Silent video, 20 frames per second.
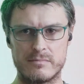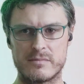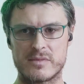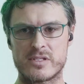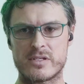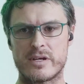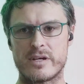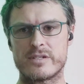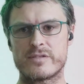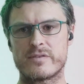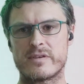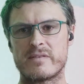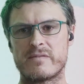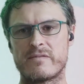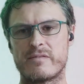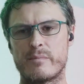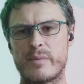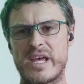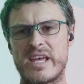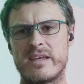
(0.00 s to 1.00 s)
surgery
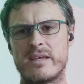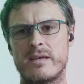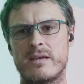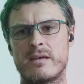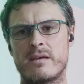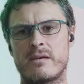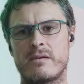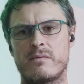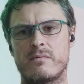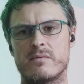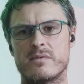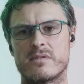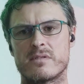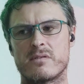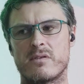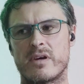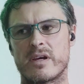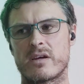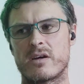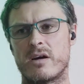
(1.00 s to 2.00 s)
for me. It
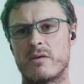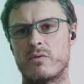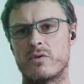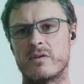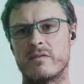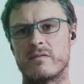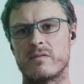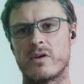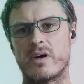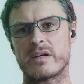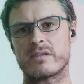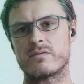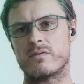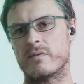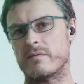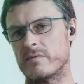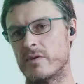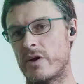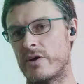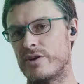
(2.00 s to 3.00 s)
was like, I would have liked to
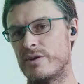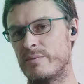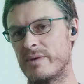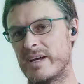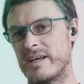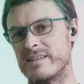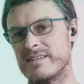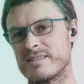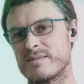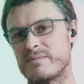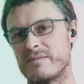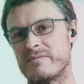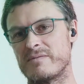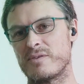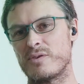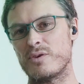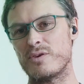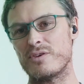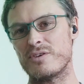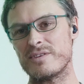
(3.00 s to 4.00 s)
have known about this
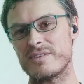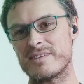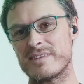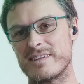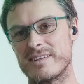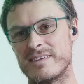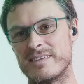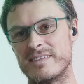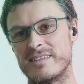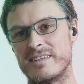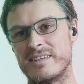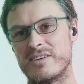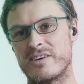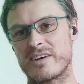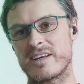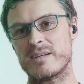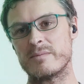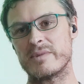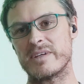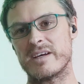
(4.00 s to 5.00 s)
before, that you're
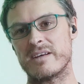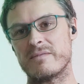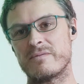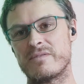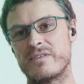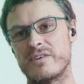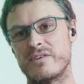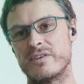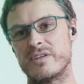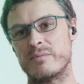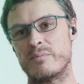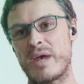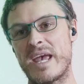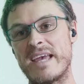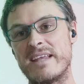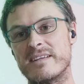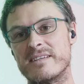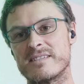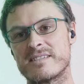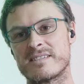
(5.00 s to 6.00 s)
not going to be able to feel your
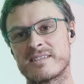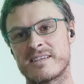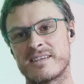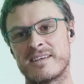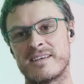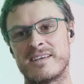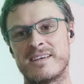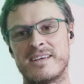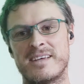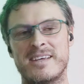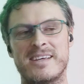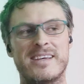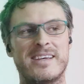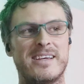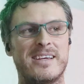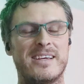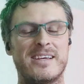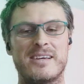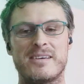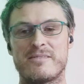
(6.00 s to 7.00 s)
penis
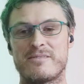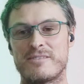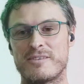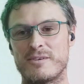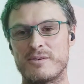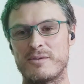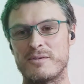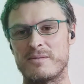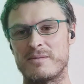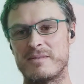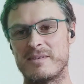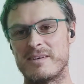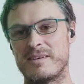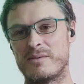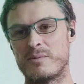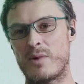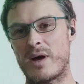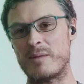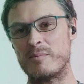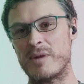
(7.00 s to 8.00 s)
for
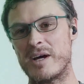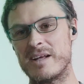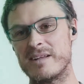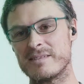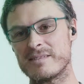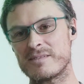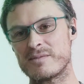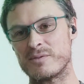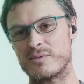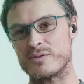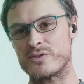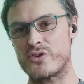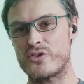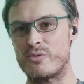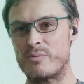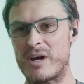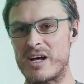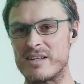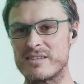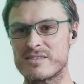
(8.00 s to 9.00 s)
1 month or
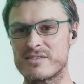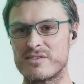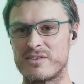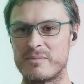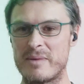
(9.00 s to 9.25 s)
2 months